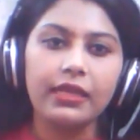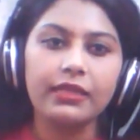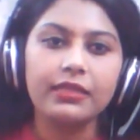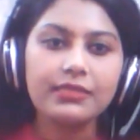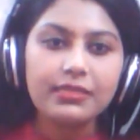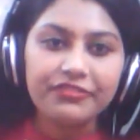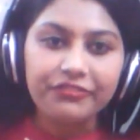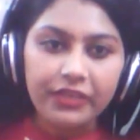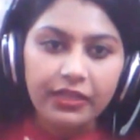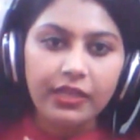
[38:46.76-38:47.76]
This is the
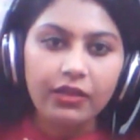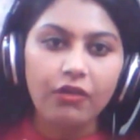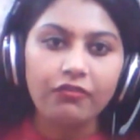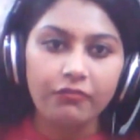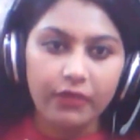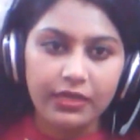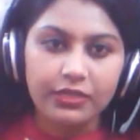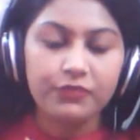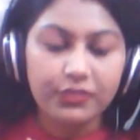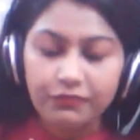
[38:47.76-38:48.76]
feeling of
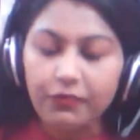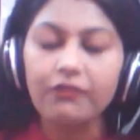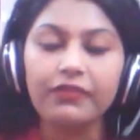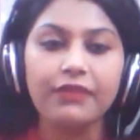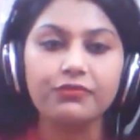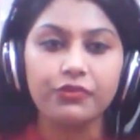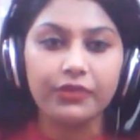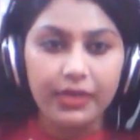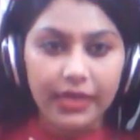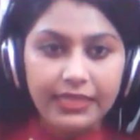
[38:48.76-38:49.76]
oneness. First of all, we have to
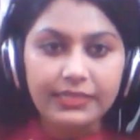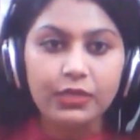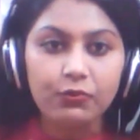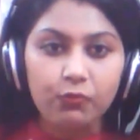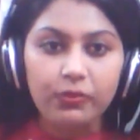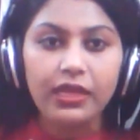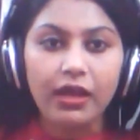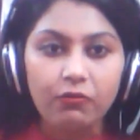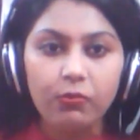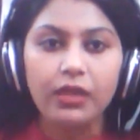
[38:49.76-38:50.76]
realize that we
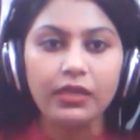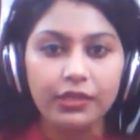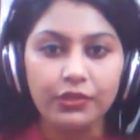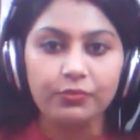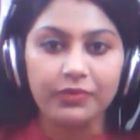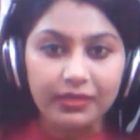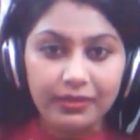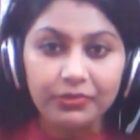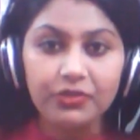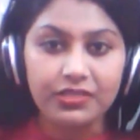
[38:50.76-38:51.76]
are one human
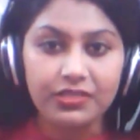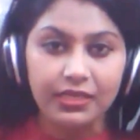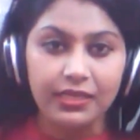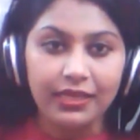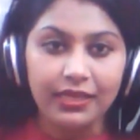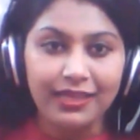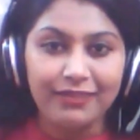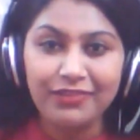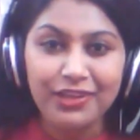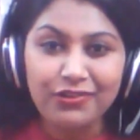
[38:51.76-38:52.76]
community.
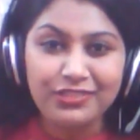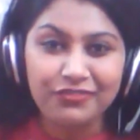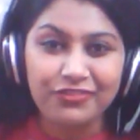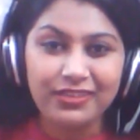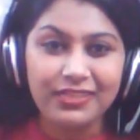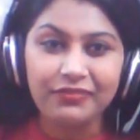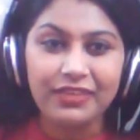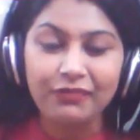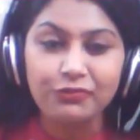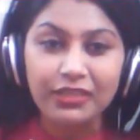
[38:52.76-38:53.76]
We are not different, that
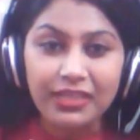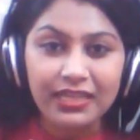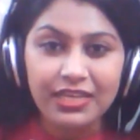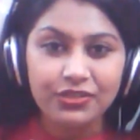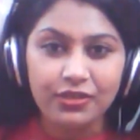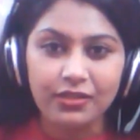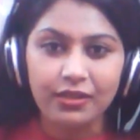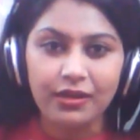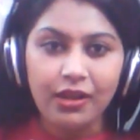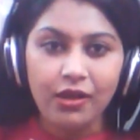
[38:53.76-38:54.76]
we have to kill each
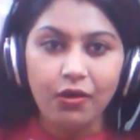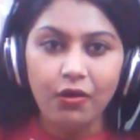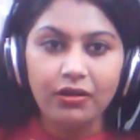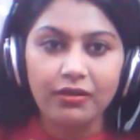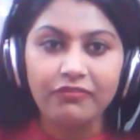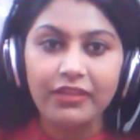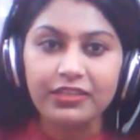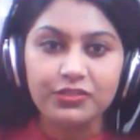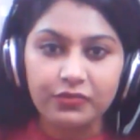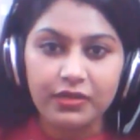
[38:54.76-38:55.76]
other on
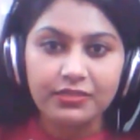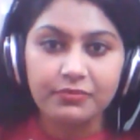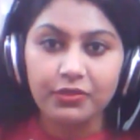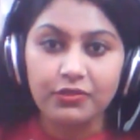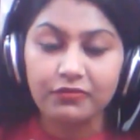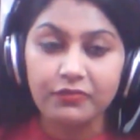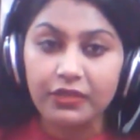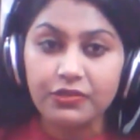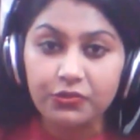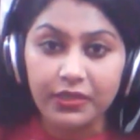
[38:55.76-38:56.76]
various fronts because of
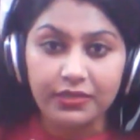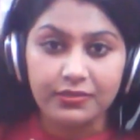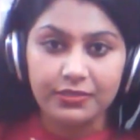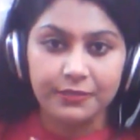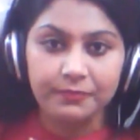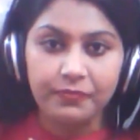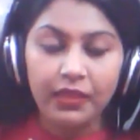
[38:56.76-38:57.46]
various reasons.